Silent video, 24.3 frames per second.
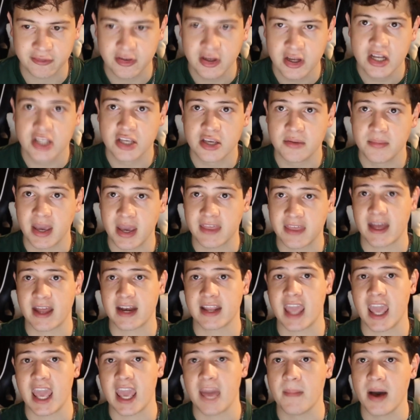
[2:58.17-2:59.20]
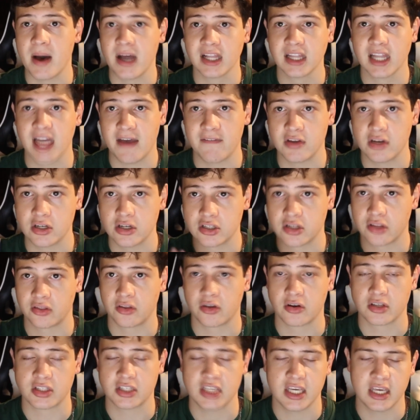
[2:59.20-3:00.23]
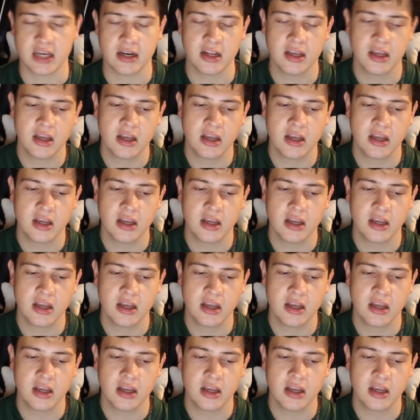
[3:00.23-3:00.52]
to make that game 11-13.